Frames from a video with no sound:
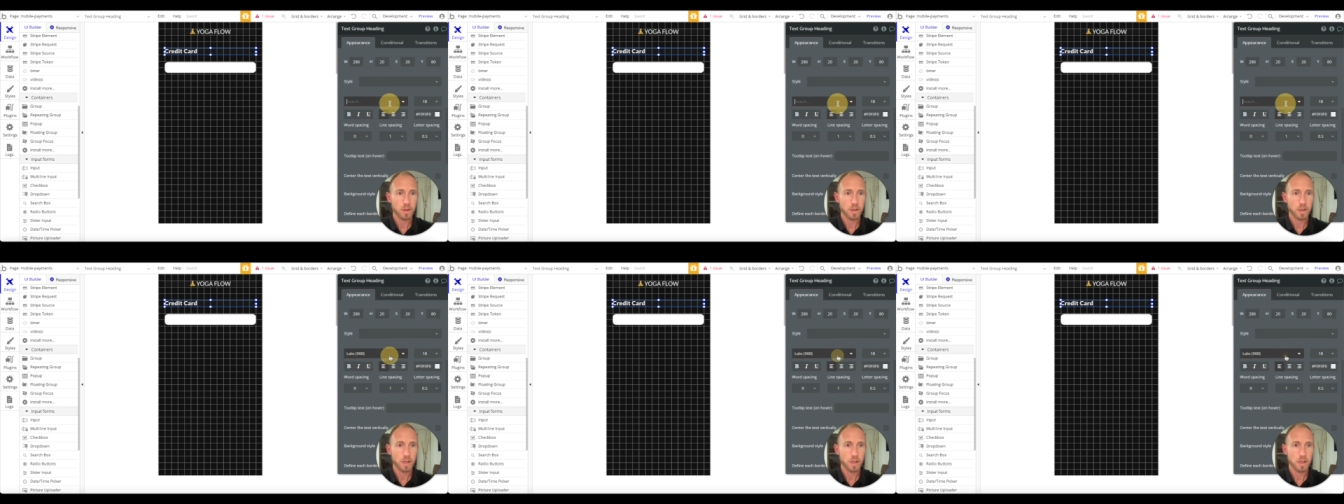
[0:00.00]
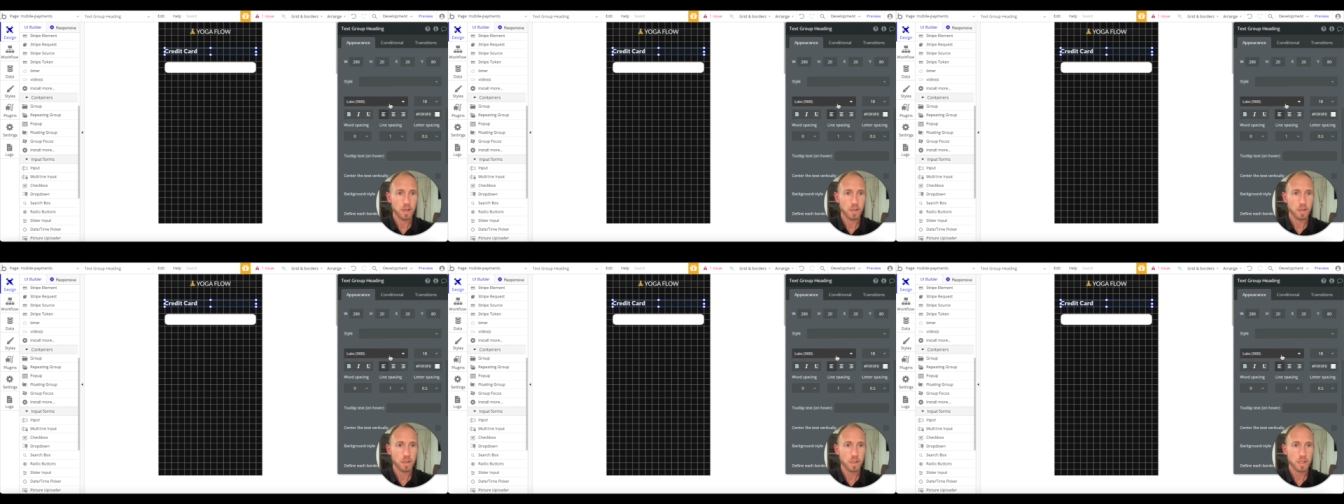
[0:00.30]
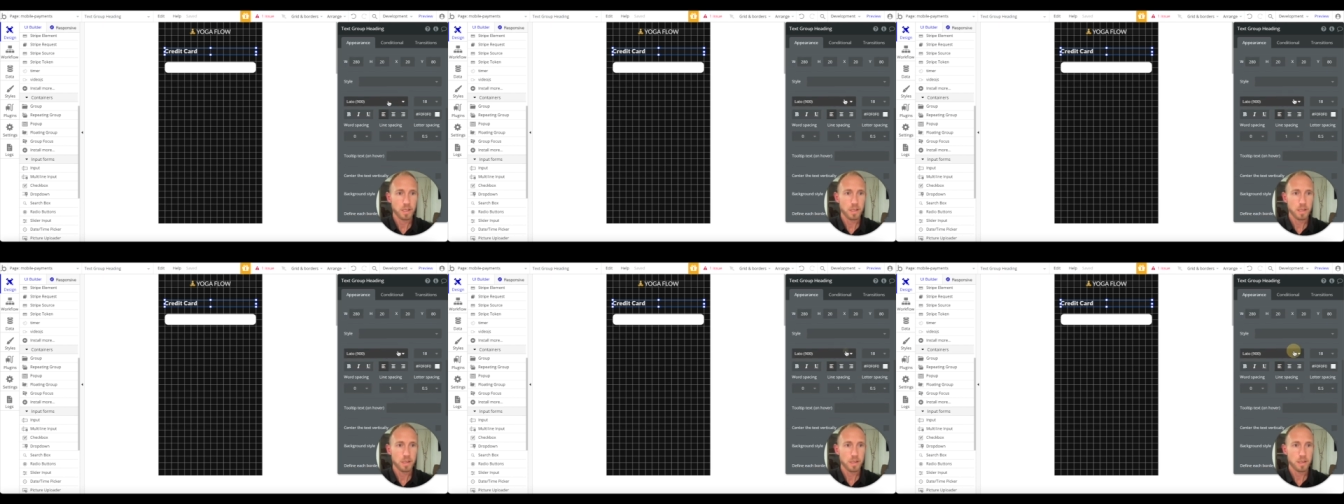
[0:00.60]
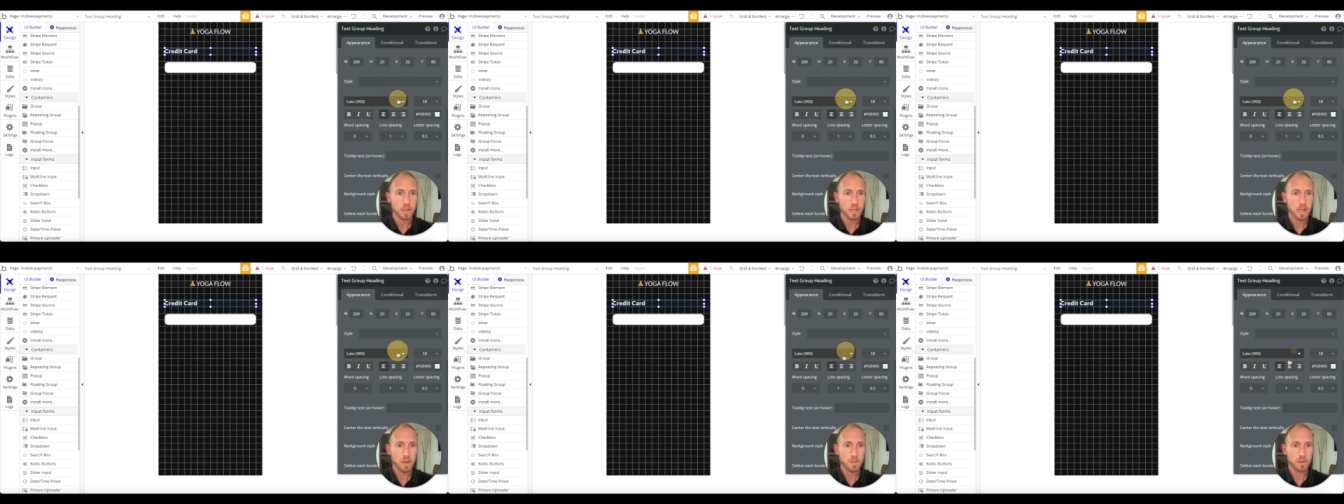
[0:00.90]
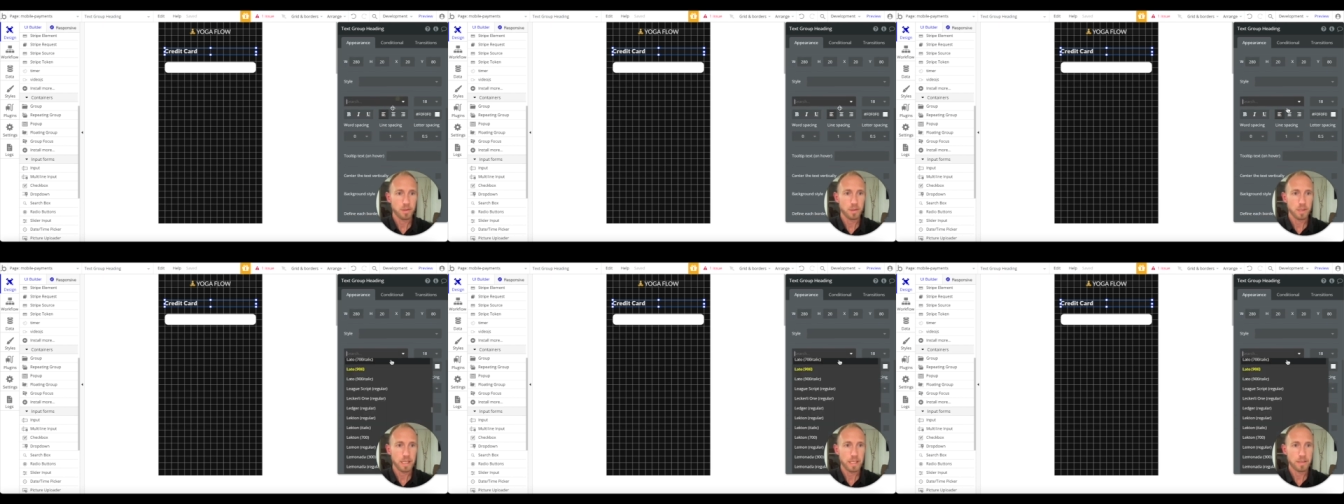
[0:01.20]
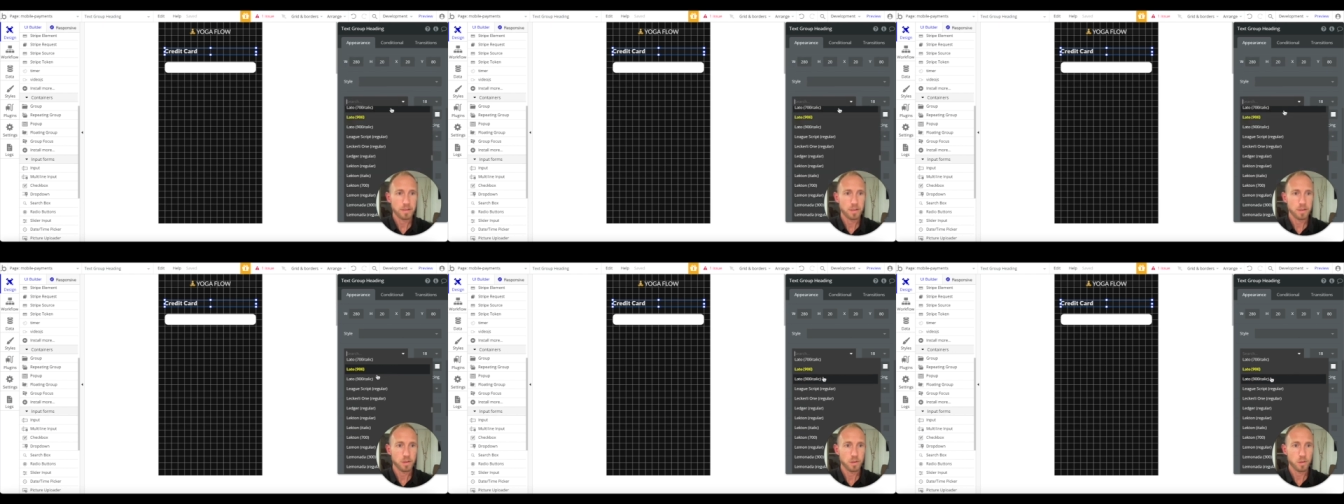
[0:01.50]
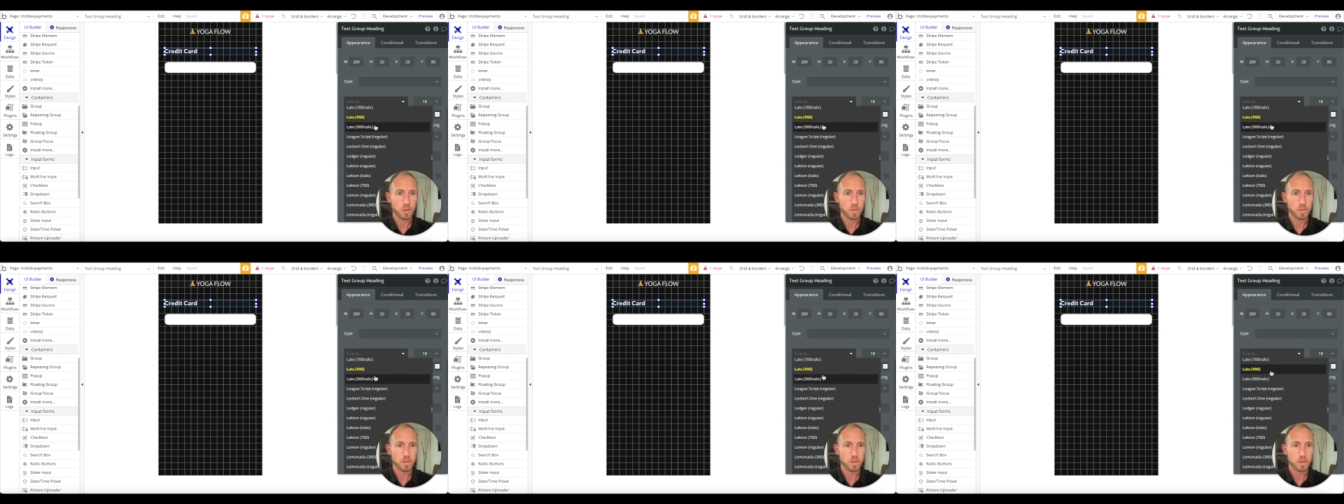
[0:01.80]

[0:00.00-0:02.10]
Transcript: uh, how about Lato